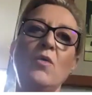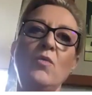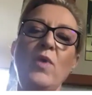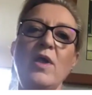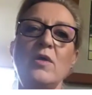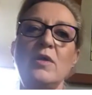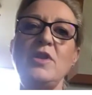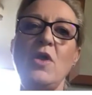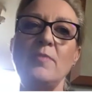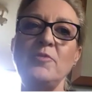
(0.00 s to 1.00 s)
Well,
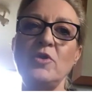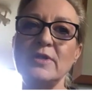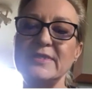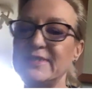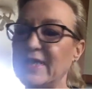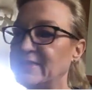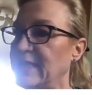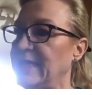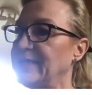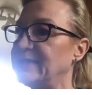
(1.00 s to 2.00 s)
no, I'm not going to say it's
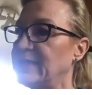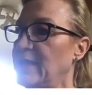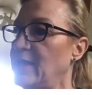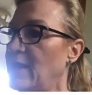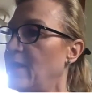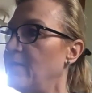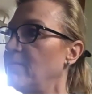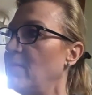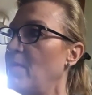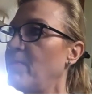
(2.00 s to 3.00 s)
easy.
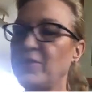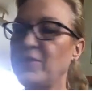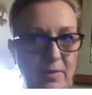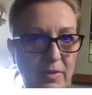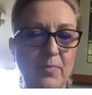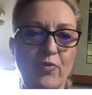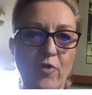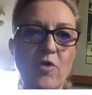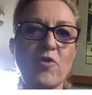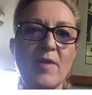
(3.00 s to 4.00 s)
But the
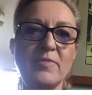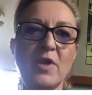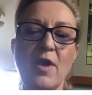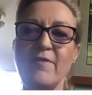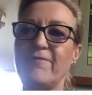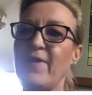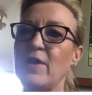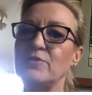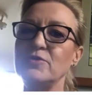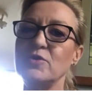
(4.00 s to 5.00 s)
program that I
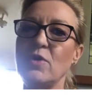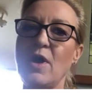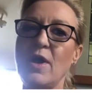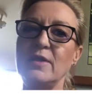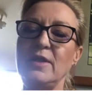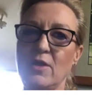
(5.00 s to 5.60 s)
found, I